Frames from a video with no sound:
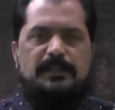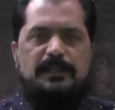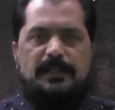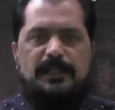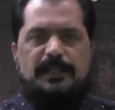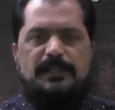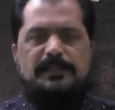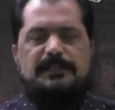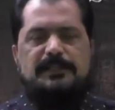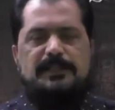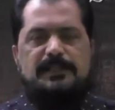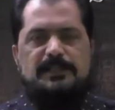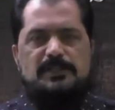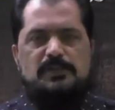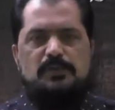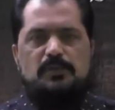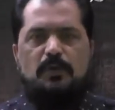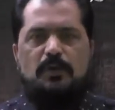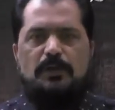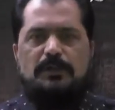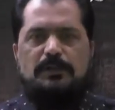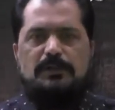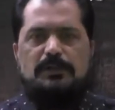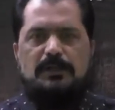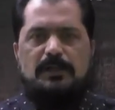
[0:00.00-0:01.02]
and does
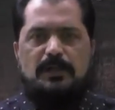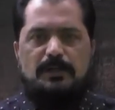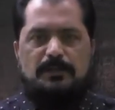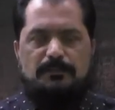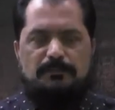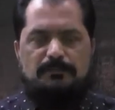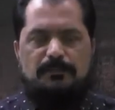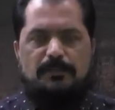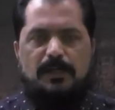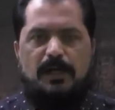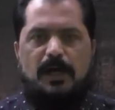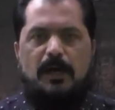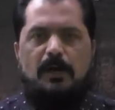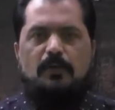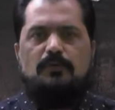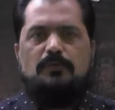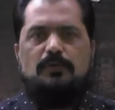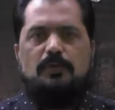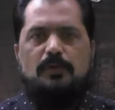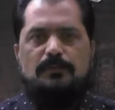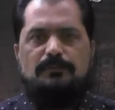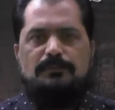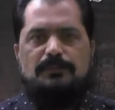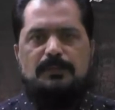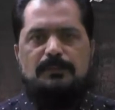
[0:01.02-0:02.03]
not come out
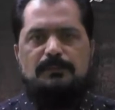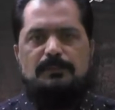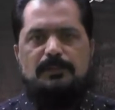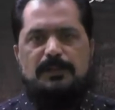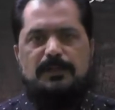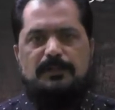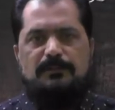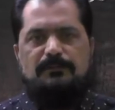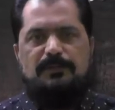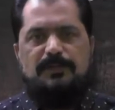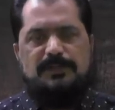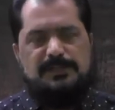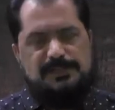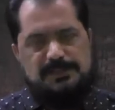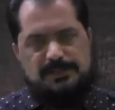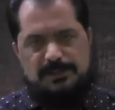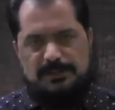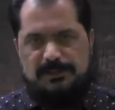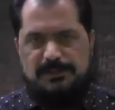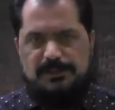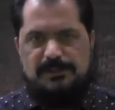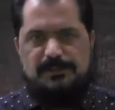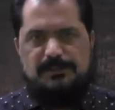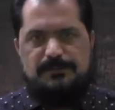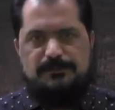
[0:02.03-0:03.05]
of the blood
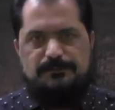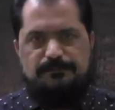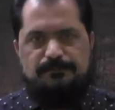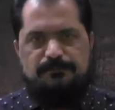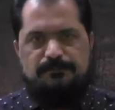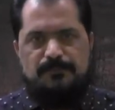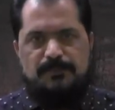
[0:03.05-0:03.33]
vessels.